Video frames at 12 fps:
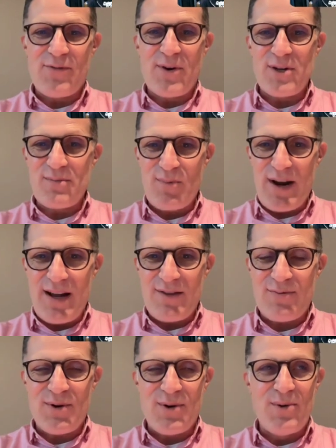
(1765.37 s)
first
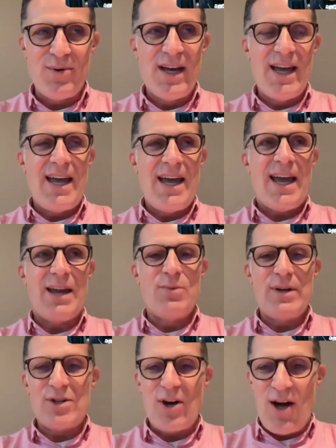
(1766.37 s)
breakthrough. And
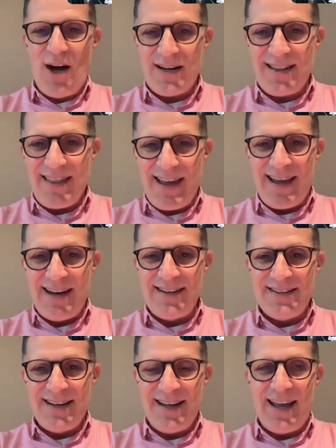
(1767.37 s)
we talked
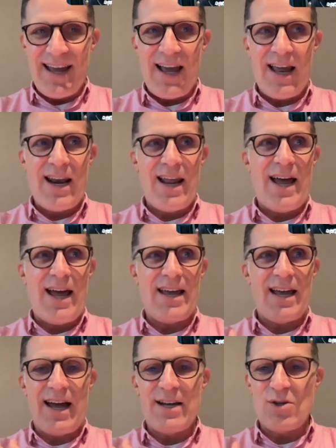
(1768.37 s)
then. And
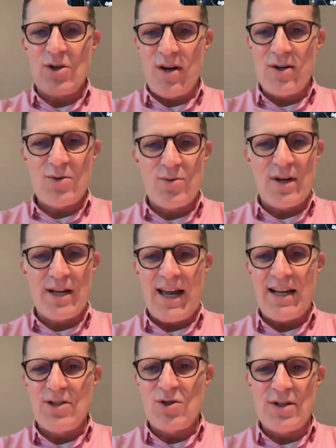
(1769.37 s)
I talked to her
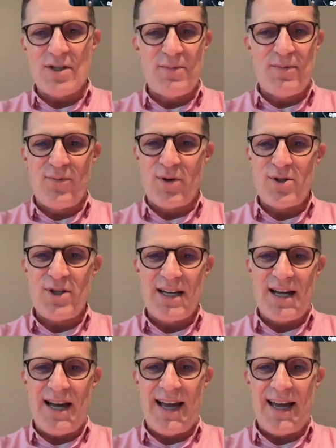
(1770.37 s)
again just before she
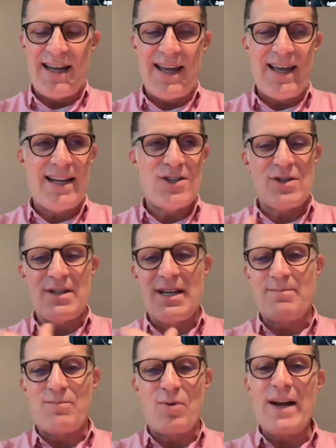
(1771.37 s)
died. And
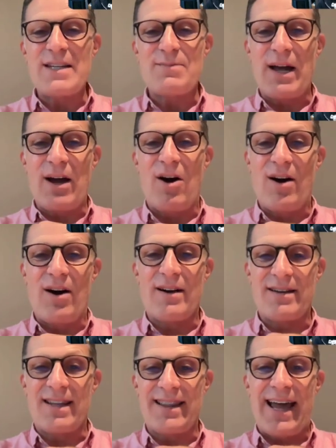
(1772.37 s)
it breaks my
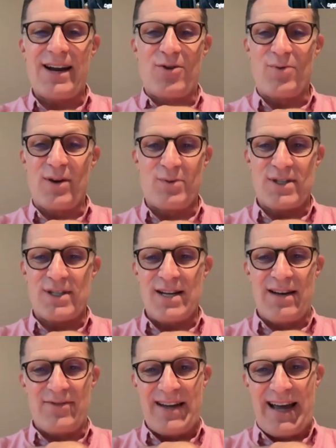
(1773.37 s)
heart that career was
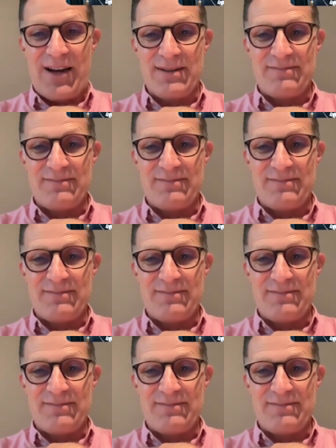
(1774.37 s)
snuffed out.